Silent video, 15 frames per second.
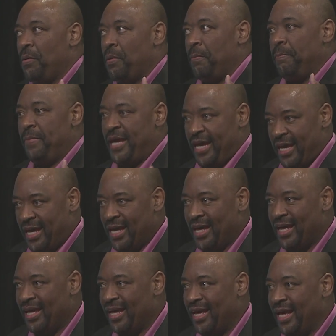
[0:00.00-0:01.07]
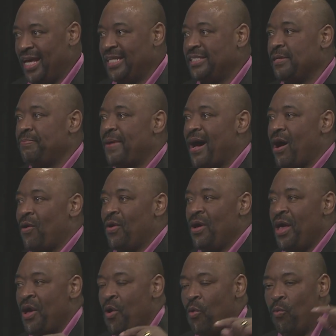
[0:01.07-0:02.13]
me. It's about
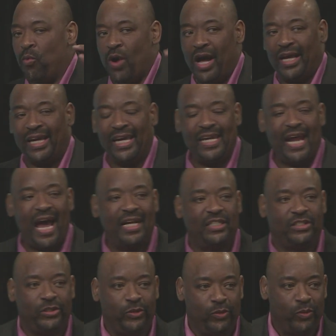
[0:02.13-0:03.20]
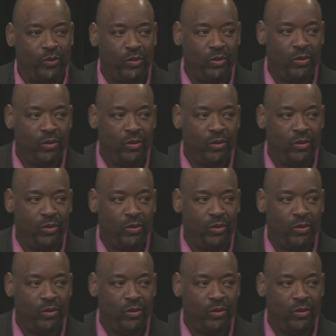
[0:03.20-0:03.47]
what can I do